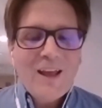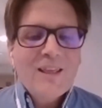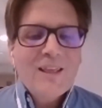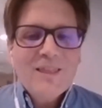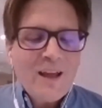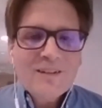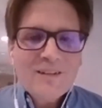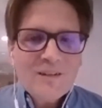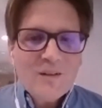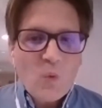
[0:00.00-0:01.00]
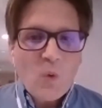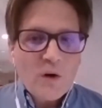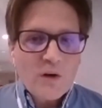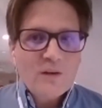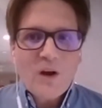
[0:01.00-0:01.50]
Yeah. That didn't
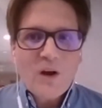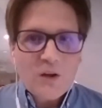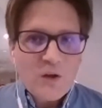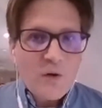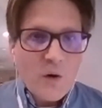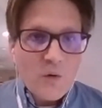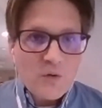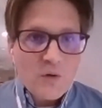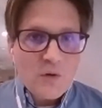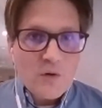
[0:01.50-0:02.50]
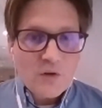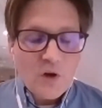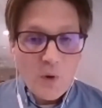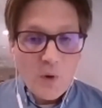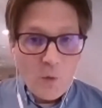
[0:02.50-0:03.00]
work a year ago or 2 years
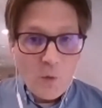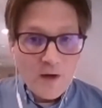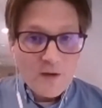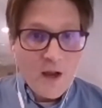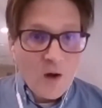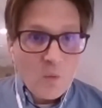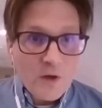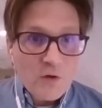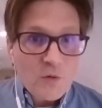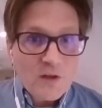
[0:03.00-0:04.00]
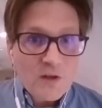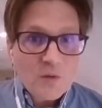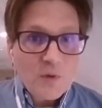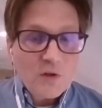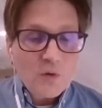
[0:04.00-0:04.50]
ago, but right now, when you need
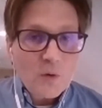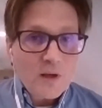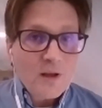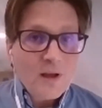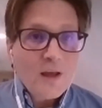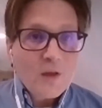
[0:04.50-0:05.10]
to be doing